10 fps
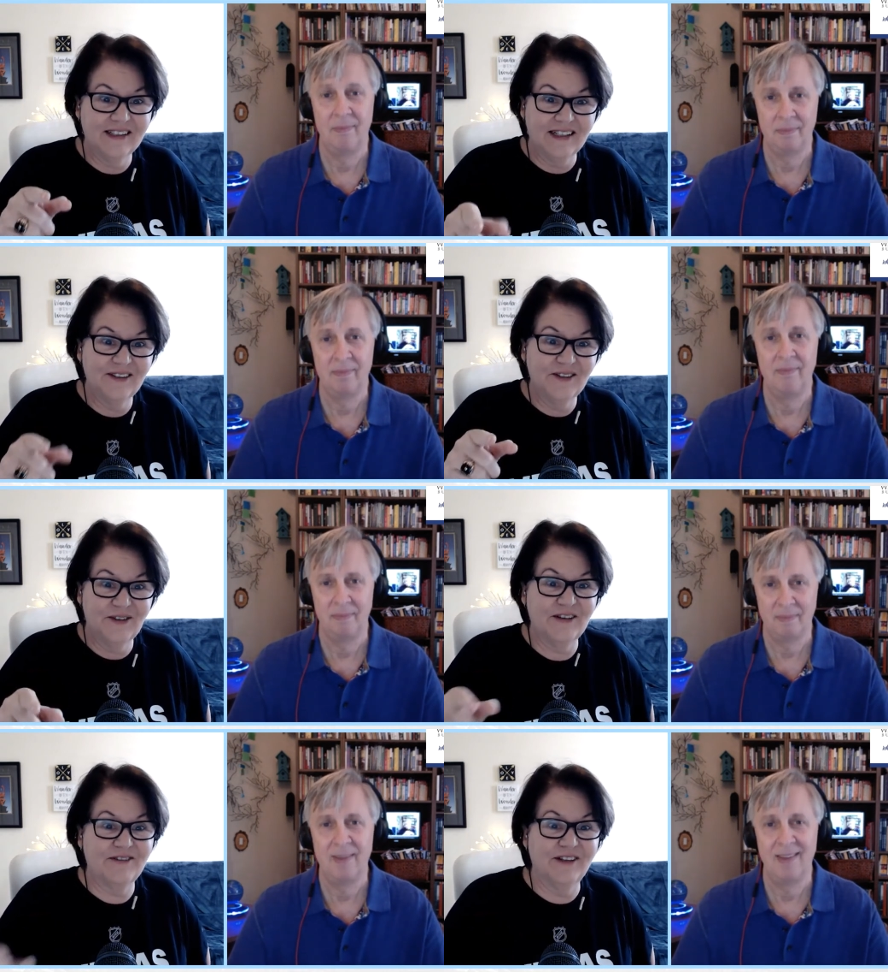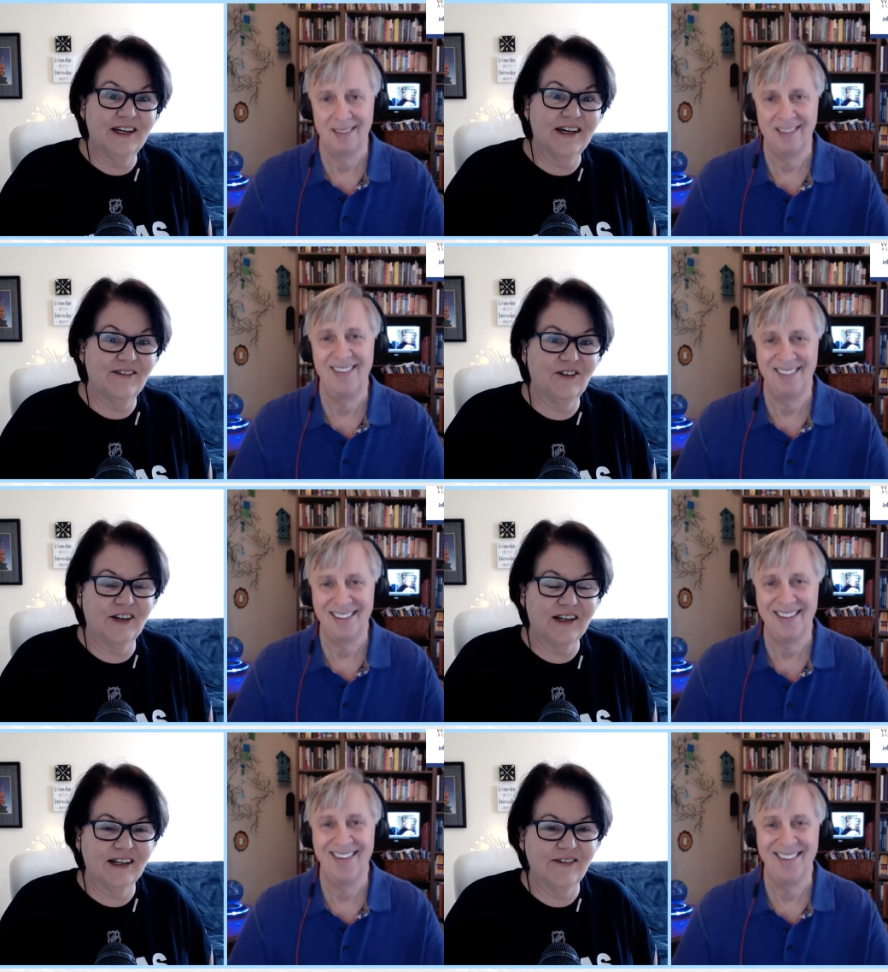Speaker 1: that you definitely have to
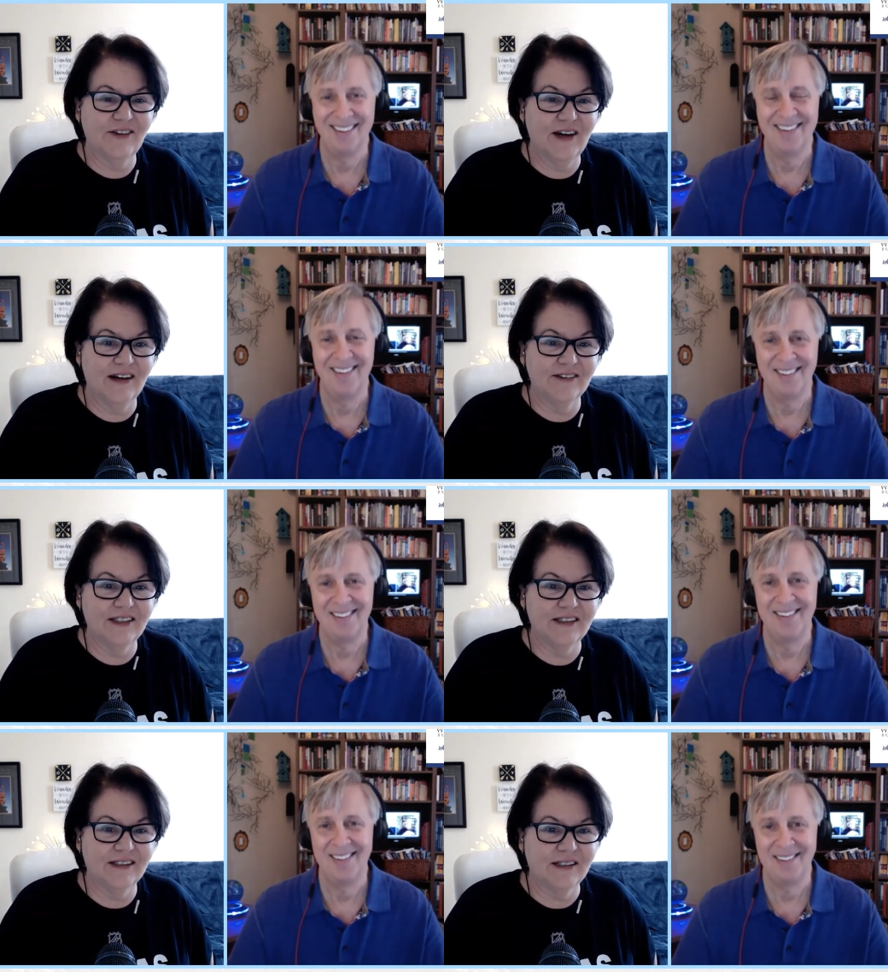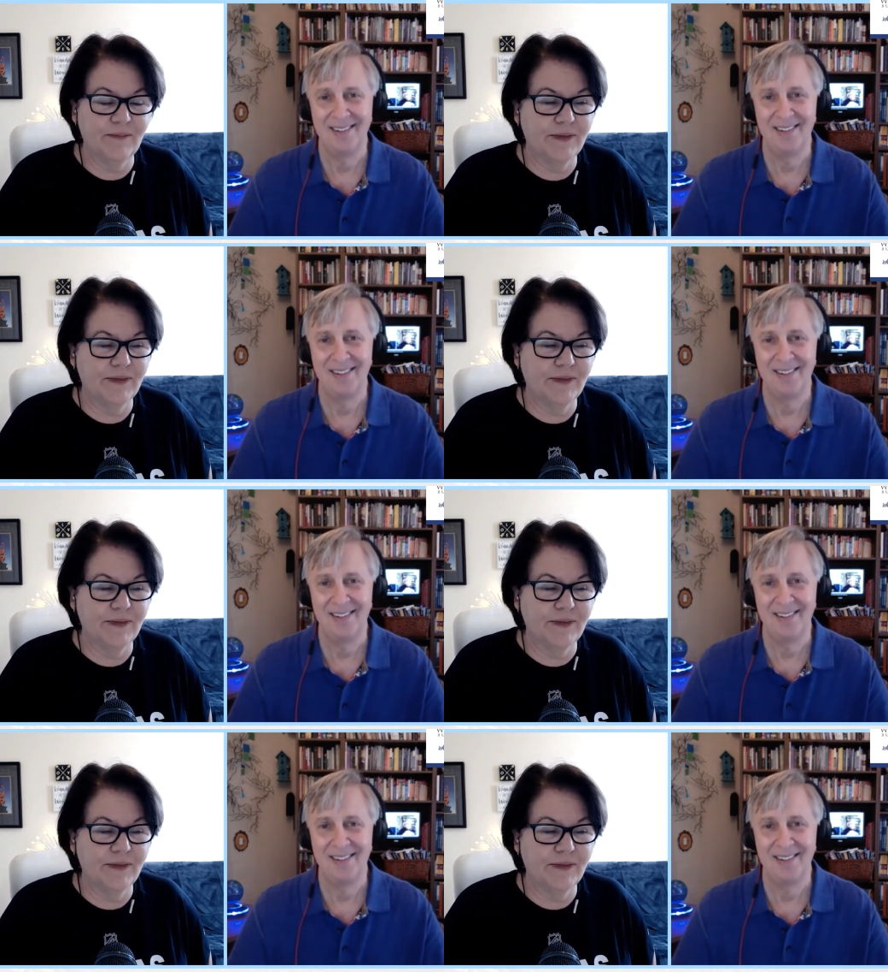check out if you haven't um,